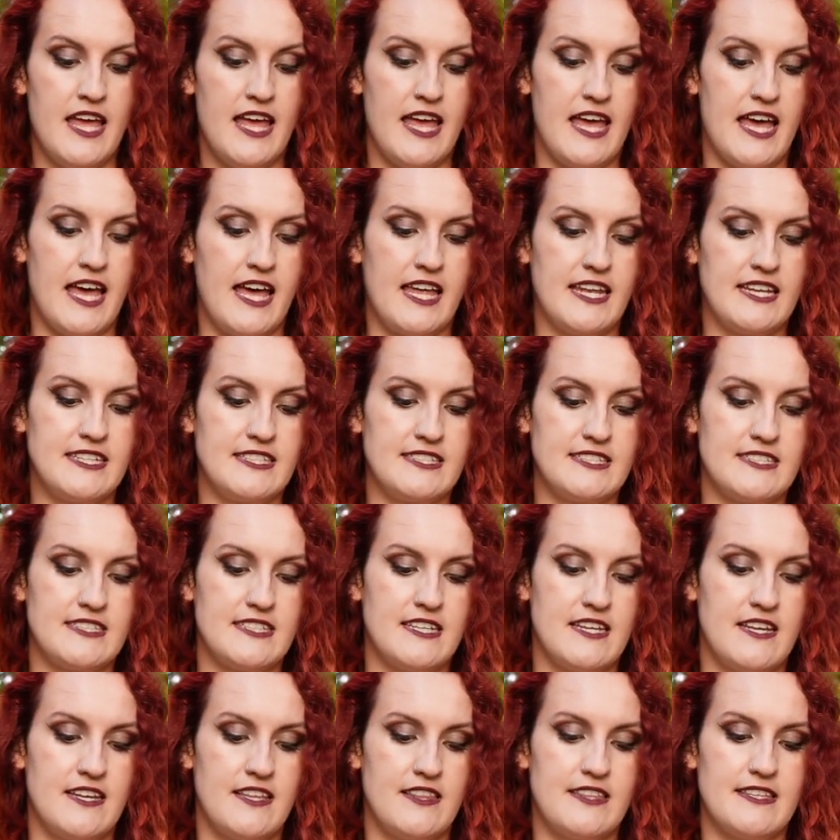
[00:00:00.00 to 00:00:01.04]
And
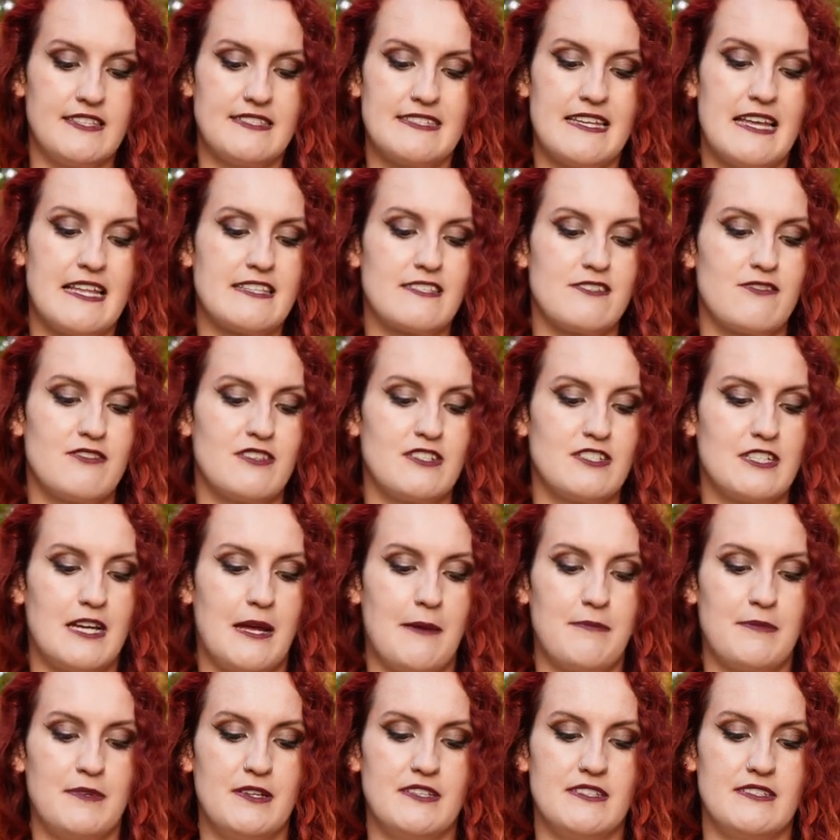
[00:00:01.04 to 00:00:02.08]
this sense of
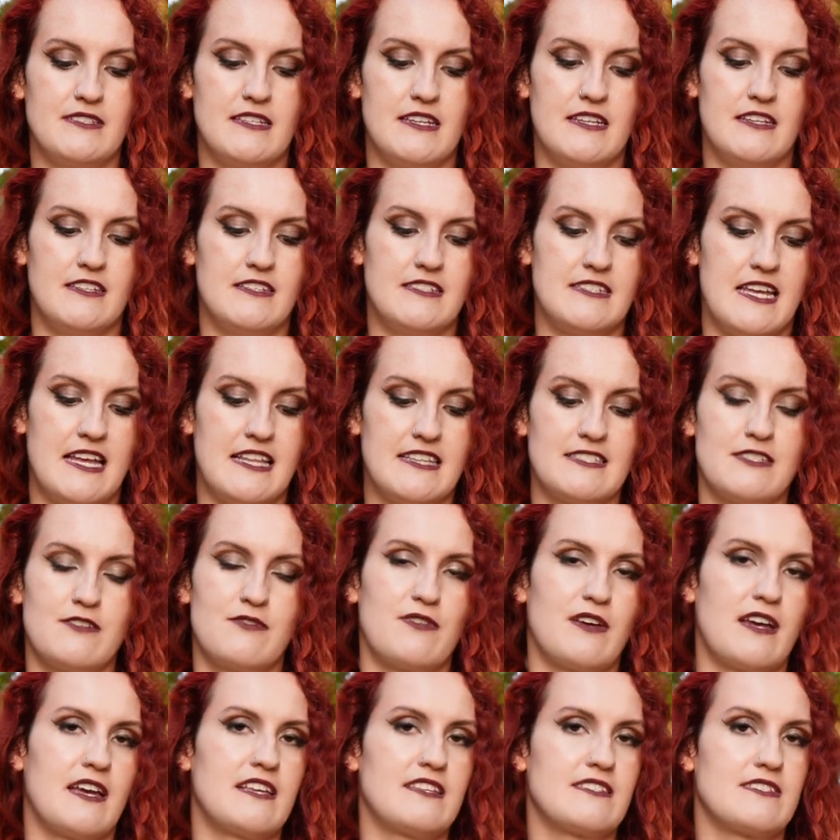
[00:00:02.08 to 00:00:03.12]
entrapment
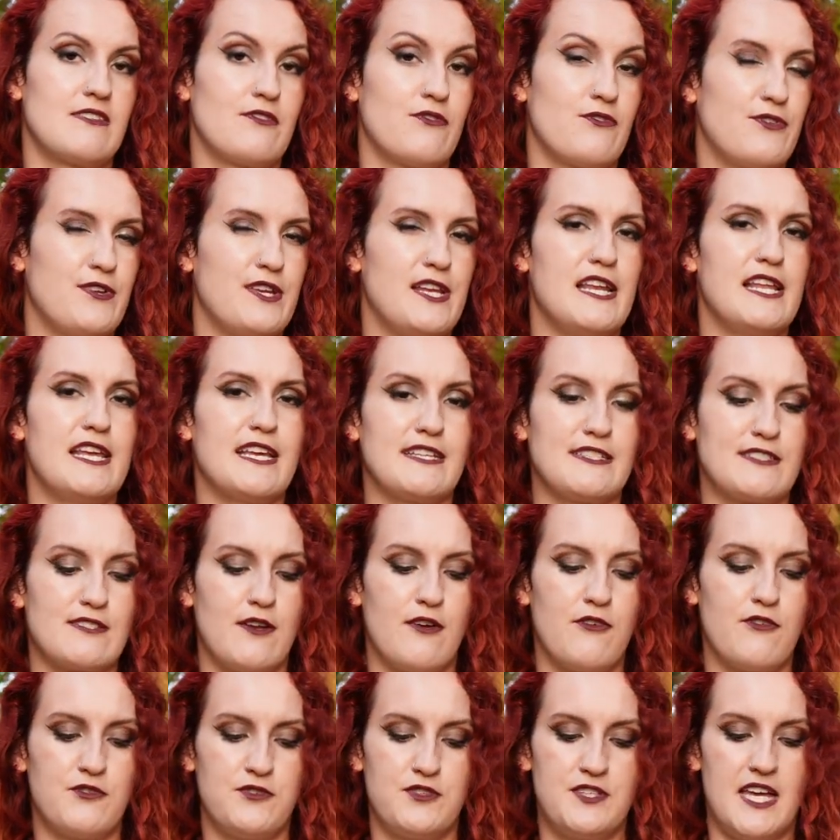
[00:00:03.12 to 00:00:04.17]
intensifies the feelings
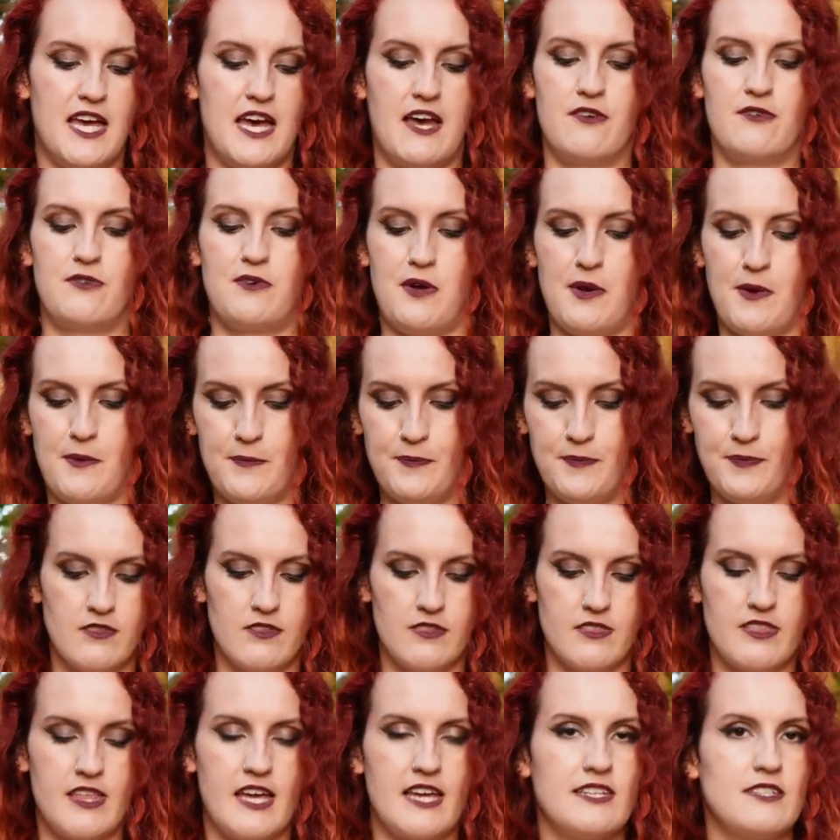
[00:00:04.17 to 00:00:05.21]
of terror.
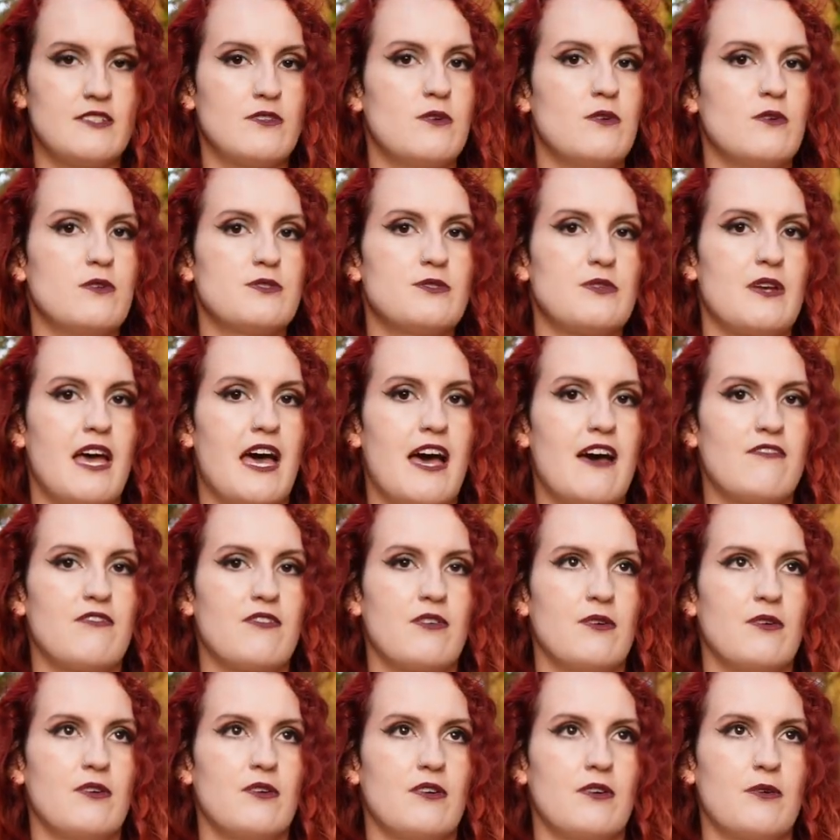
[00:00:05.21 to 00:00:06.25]
Then you also have
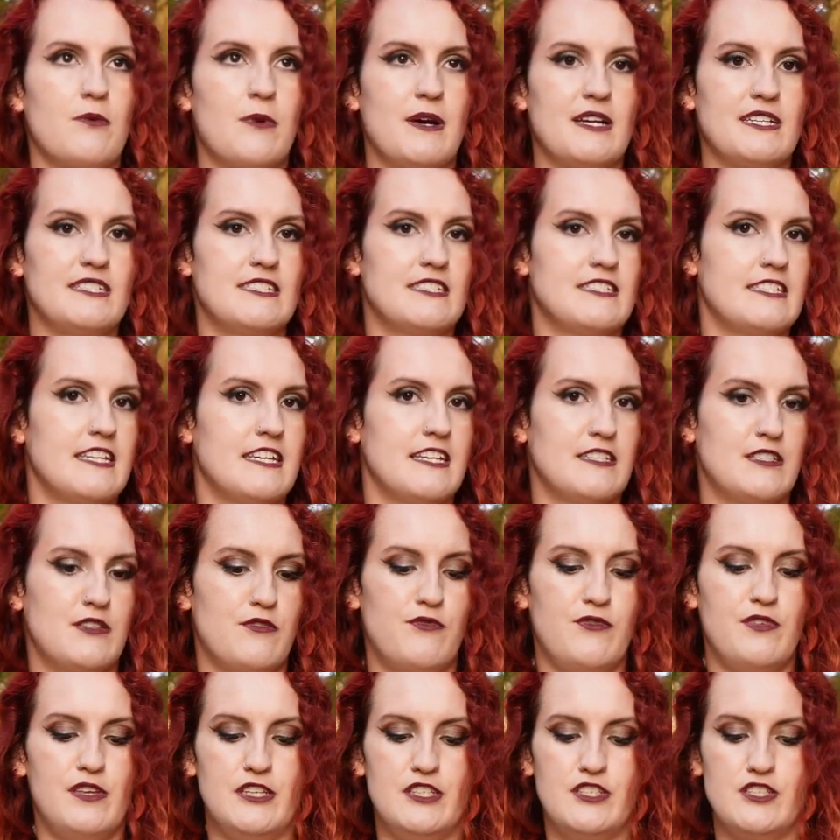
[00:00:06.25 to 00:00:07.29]
a quite distinctive
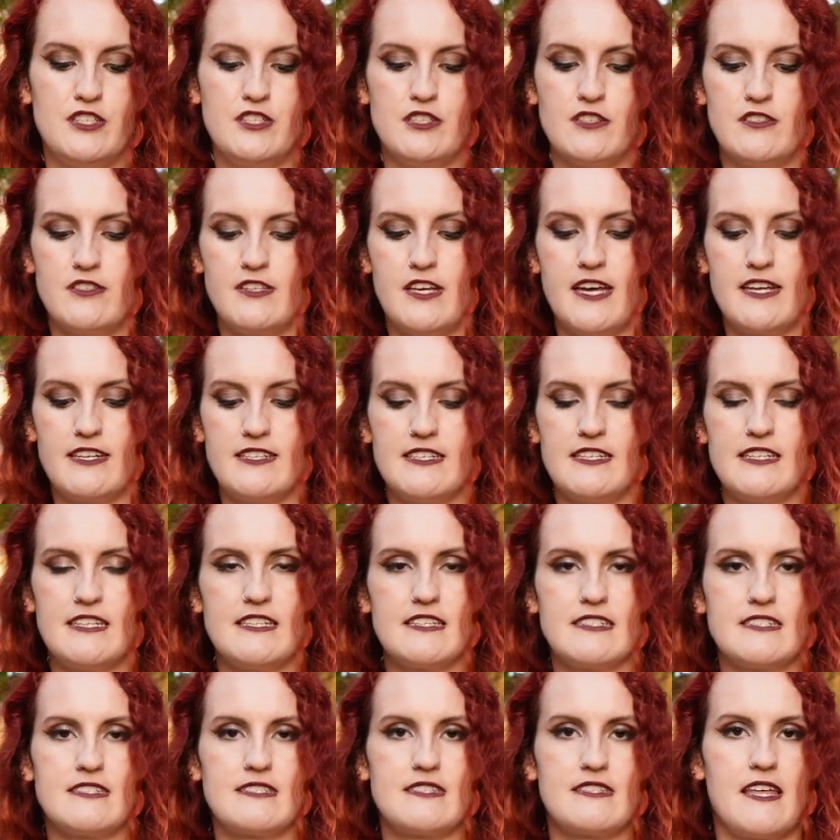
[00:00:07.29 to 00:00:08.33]
feature, that
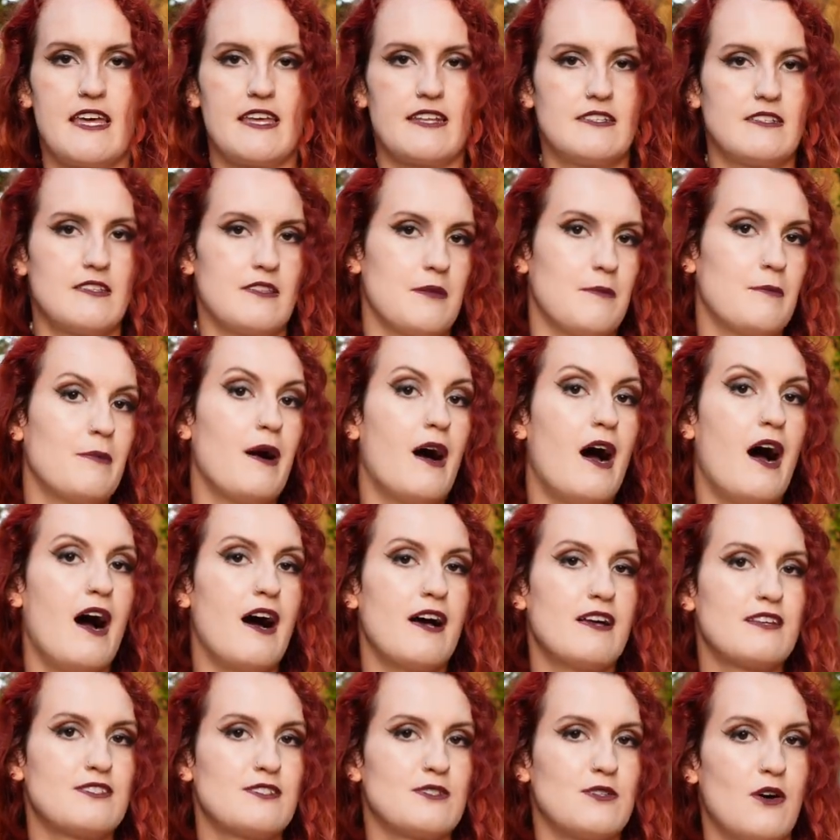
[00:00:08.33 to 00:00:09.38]
is that the
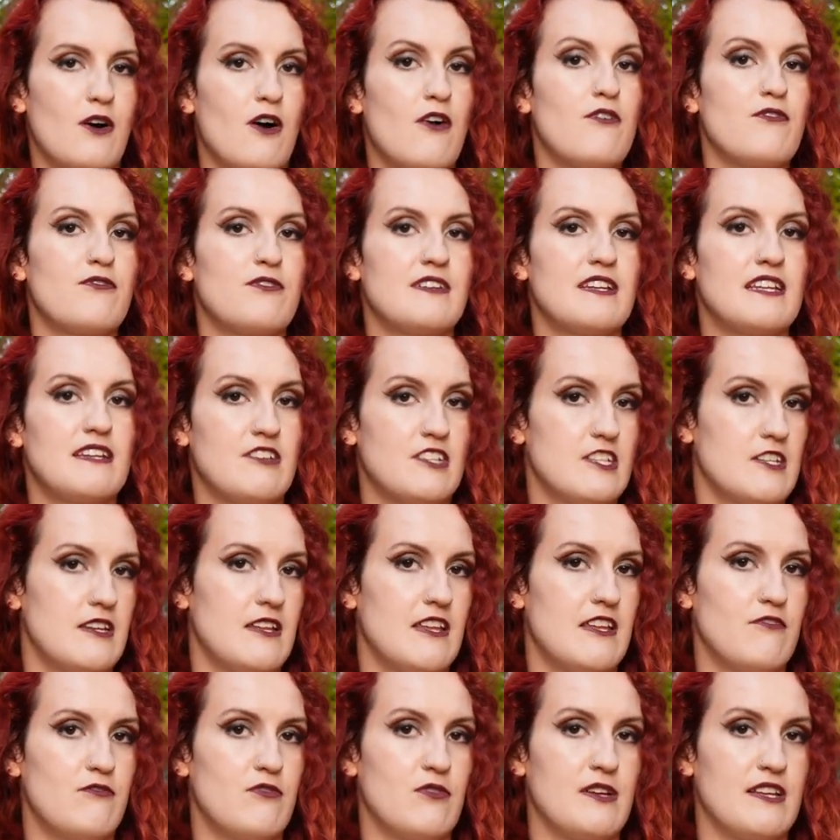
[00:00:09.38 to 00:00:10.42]
past often
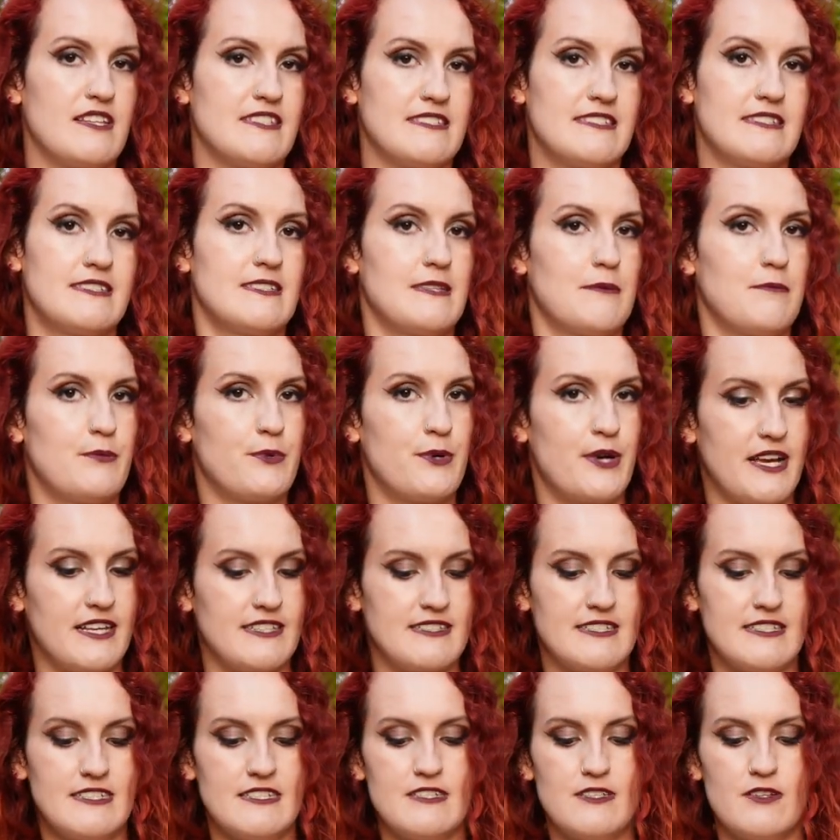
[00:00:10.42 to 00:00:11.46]
influences the
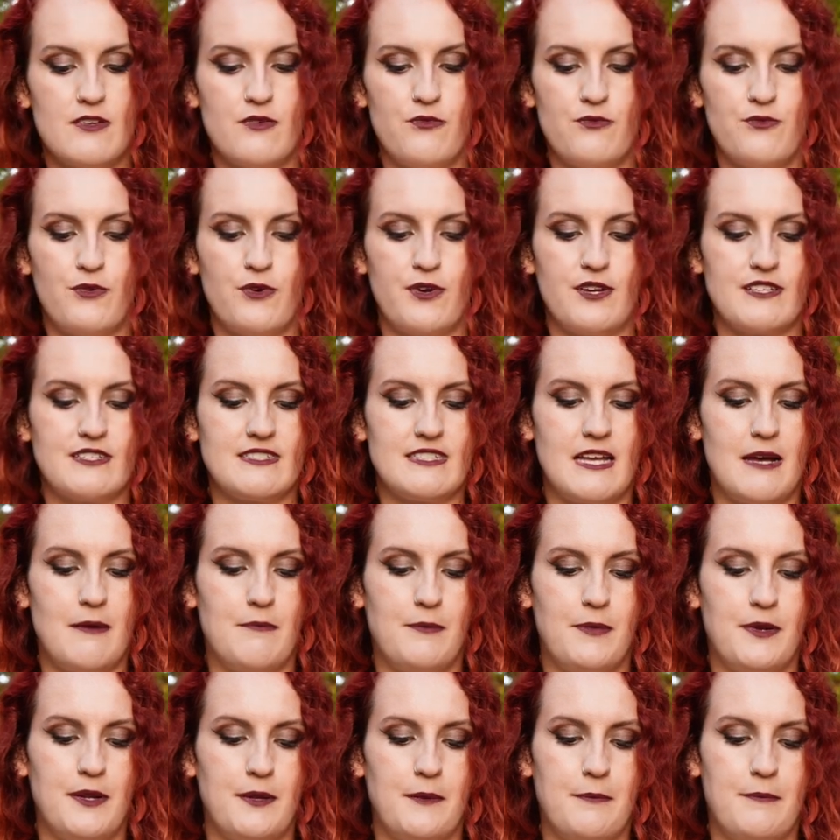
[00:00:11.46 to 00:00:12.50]
present, for
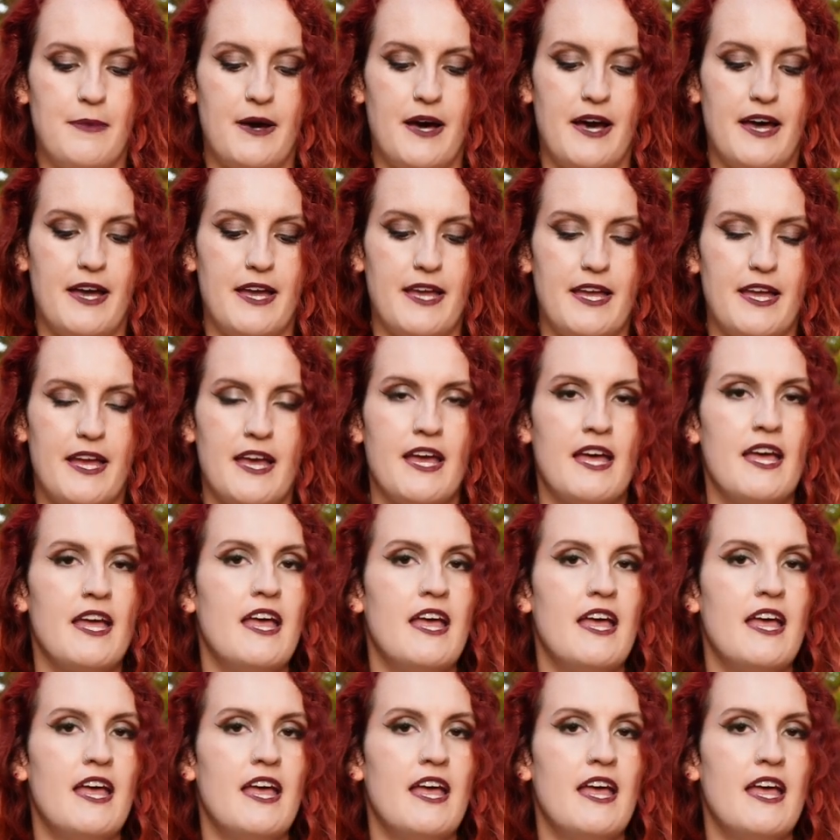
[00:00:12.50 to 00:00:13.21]
example by